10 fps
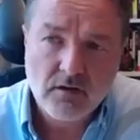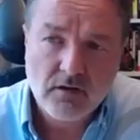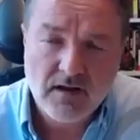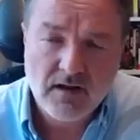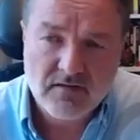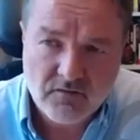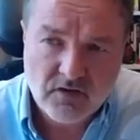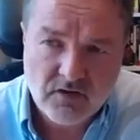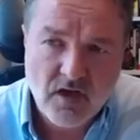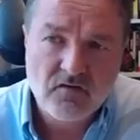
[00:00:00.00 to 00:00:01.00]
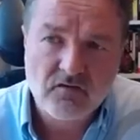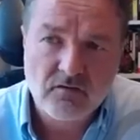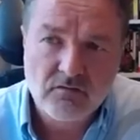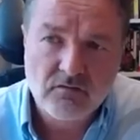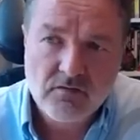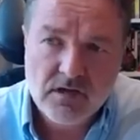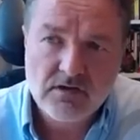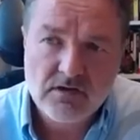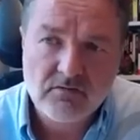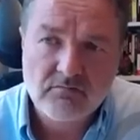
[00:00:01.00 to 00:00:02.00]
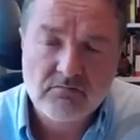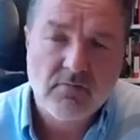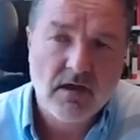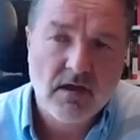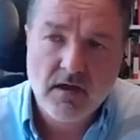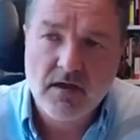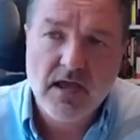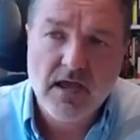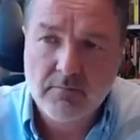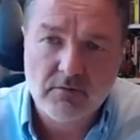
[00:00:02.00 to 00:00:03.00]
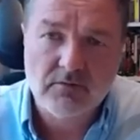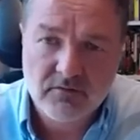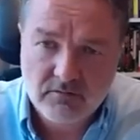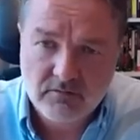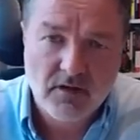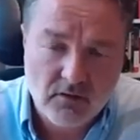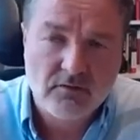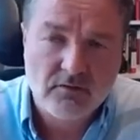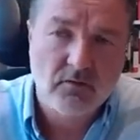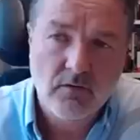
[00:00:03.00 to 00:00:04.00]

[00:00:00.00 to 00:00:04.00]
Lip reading: classification, it enables a lot